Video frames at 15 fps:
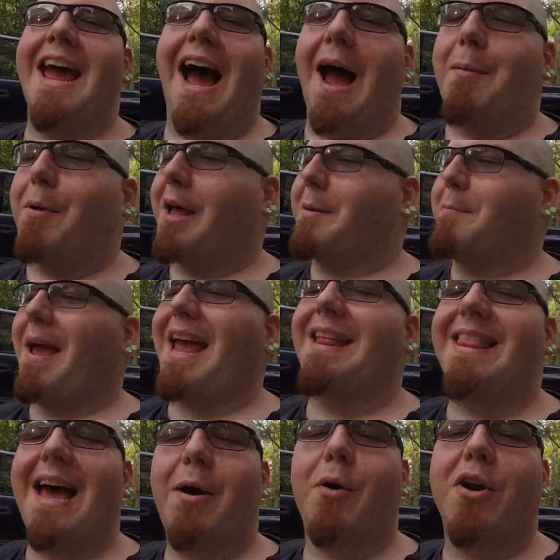I'm like, man,
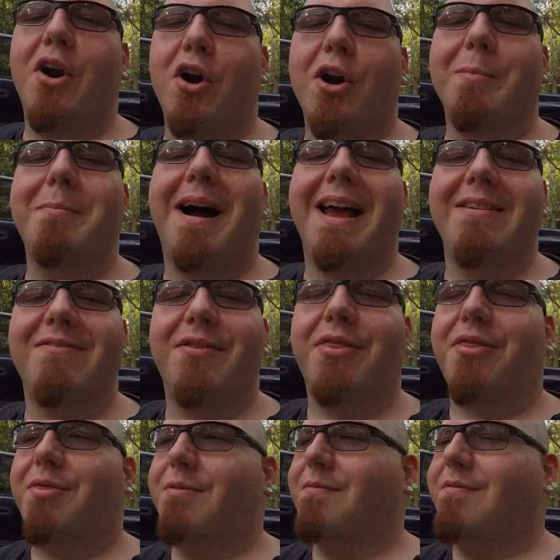that would hurt my, you
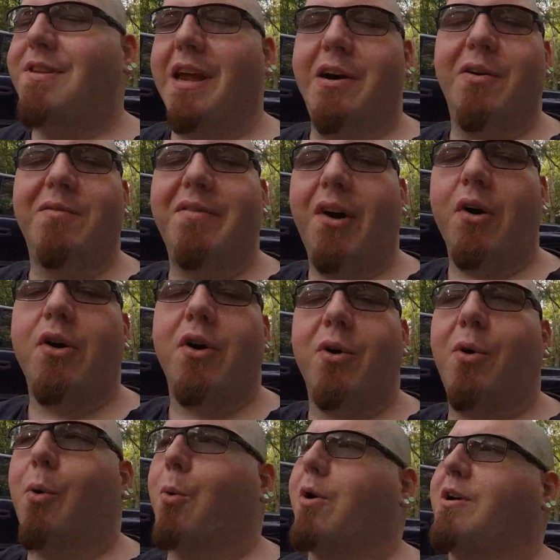know, vocal
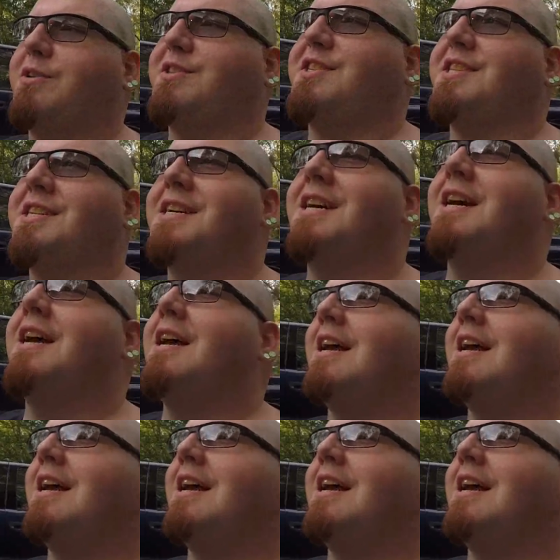cords. Truthfully,